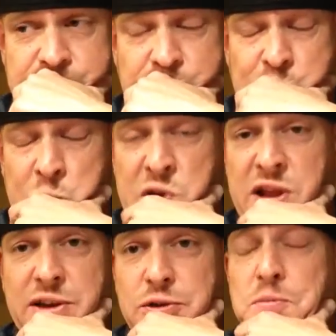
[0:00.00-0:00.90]

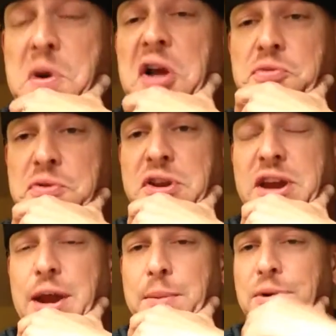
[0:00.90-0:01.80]
really do much with the
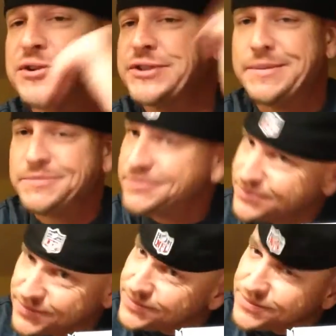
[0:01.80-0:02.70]
camera except,
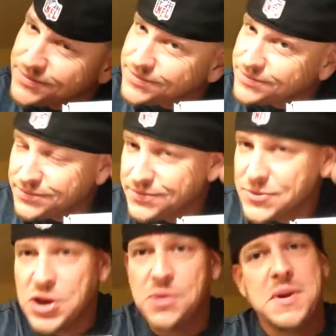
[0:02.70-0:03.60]

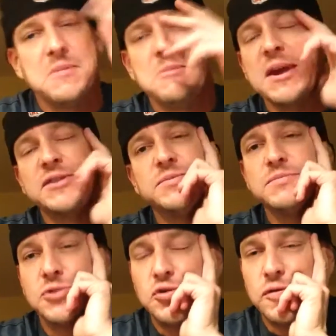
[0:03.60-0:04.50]
maybe make
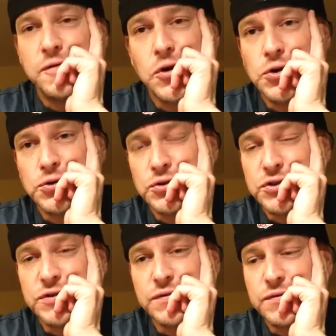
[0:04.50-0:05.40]
some cool photos
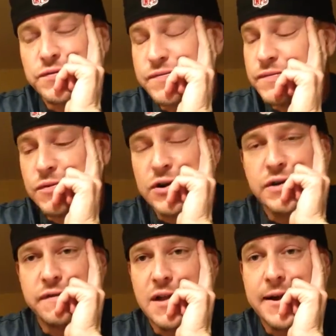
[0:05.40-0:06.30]
of where you're
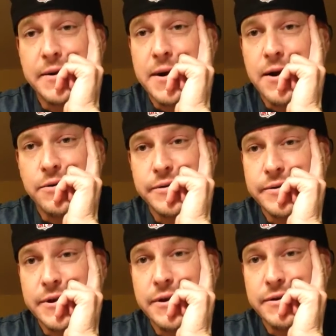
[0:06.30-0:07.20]
flying around.
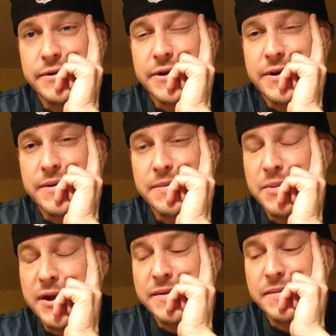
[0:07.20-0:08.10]
And
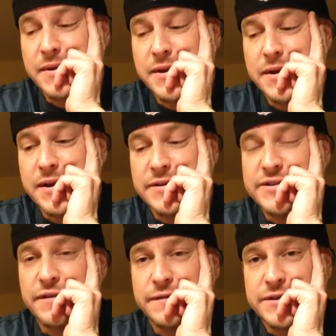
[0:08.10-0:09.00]
but
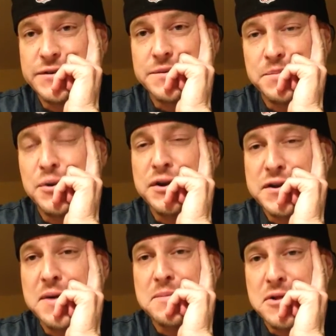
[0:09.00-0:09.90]
selfies are pretty
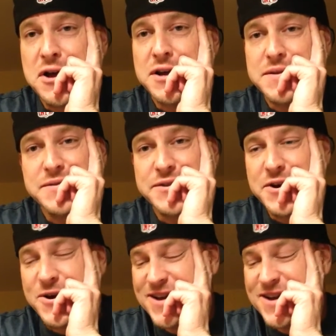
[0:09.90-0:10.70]
terrible on it. So,